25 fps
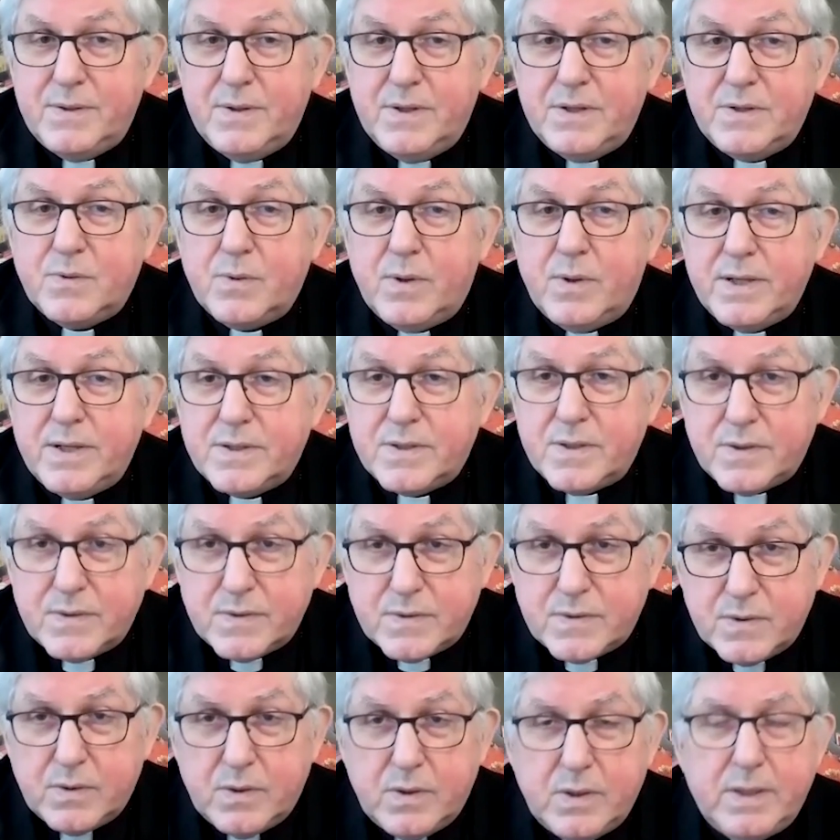And it's why it's
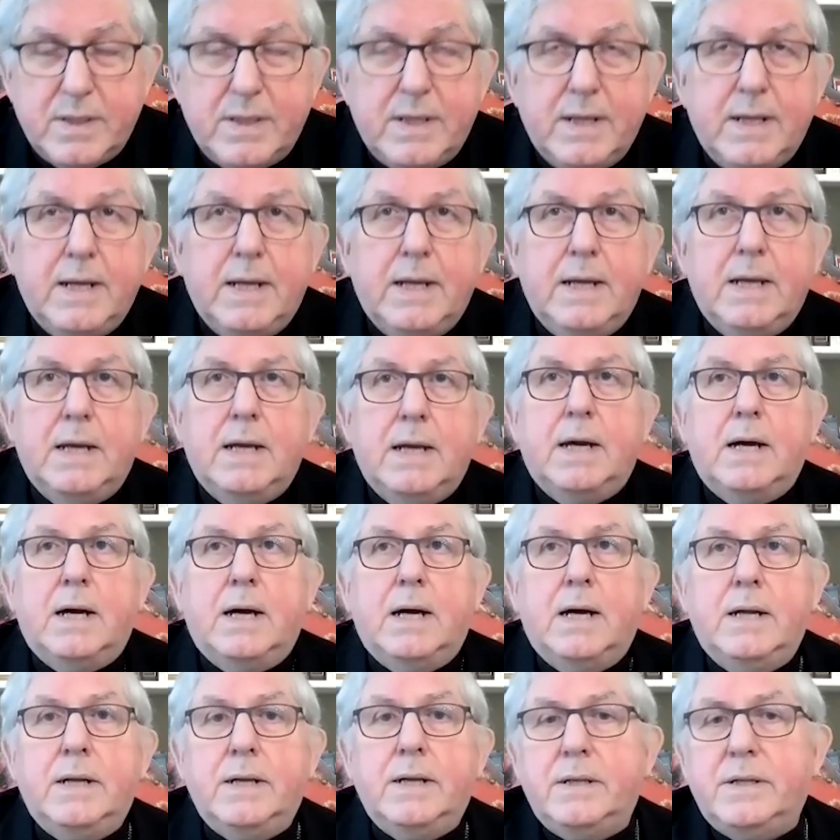also good
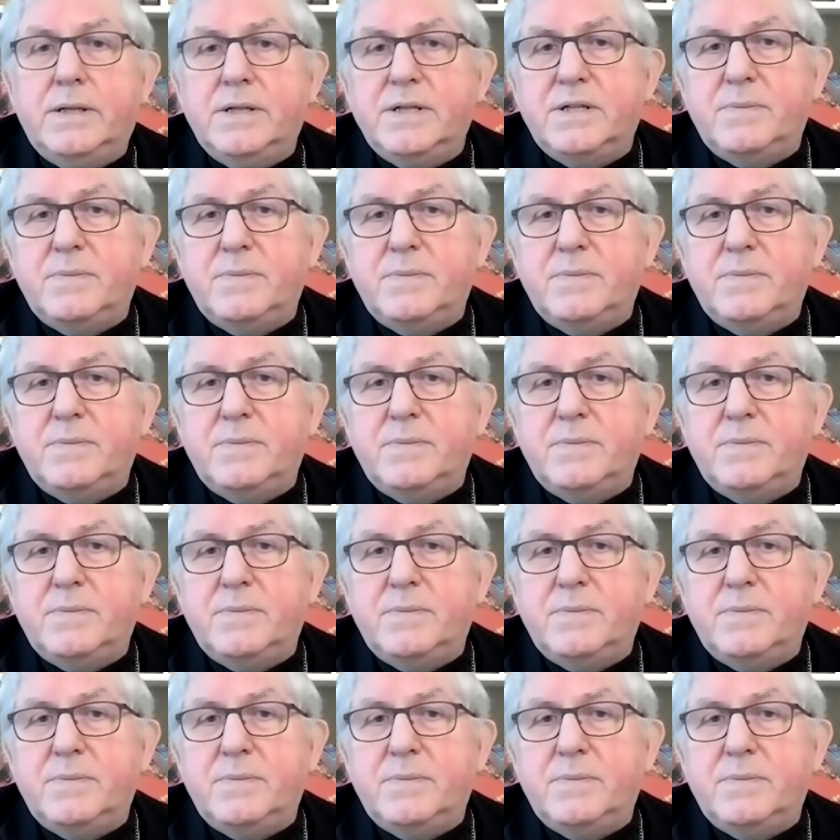to